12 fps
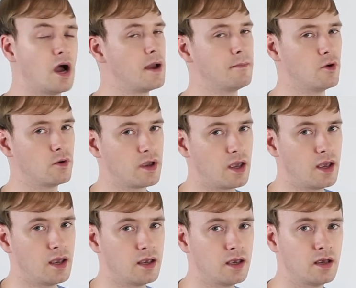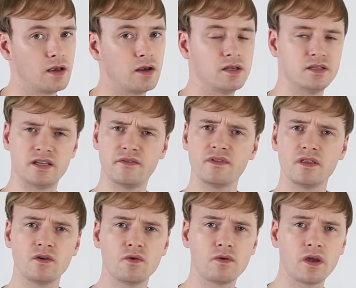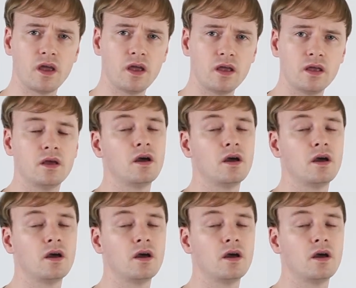I'm okay. Is everything okay?